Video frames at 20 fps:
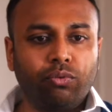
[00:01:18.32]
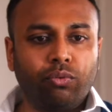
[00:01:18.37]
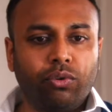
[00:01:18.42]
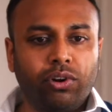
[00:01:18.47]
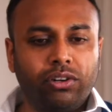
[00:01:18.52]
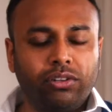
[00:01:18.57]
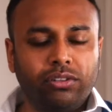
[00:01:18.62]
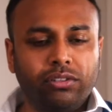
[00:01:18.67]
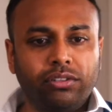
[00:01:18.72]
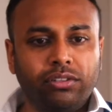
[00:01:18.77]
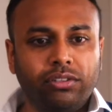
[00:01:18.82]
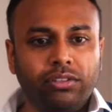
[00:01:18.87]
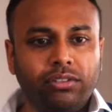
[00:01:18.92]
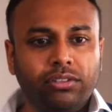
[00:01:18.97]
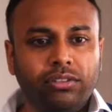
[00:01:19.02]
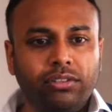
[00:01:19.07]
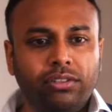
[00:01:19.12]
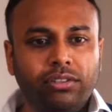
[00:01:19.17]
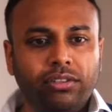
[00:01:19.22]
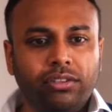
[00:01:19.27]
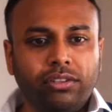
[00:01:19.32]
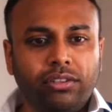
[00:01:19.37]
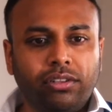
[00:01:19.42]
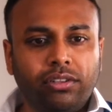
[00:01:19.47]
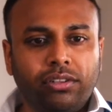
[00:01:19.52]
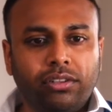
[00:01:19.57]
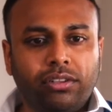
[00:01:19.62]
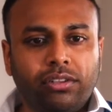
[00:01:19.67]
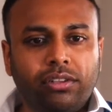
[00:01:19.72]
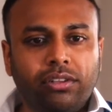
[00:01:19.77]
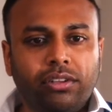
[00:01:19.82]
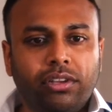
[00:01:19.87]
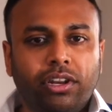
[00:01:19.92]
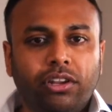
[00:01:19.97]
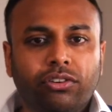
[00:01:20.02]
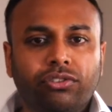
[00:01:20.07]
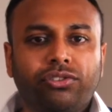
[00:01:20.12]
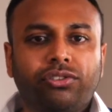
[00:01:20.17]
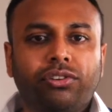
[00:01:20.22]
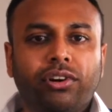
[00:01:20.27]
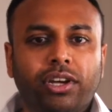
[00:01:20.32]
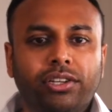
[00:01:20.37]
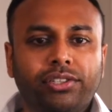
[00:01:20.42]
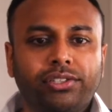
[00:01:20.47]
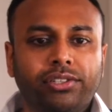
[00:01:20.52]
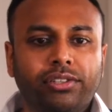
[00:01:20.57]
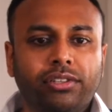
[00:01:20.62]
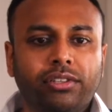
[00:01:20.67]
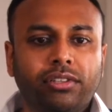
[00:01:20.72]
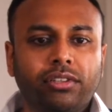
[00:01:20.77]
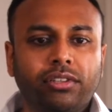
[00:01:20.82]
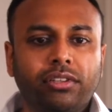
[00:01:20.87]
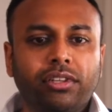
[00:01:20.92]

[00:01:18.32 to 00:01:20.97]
world, trust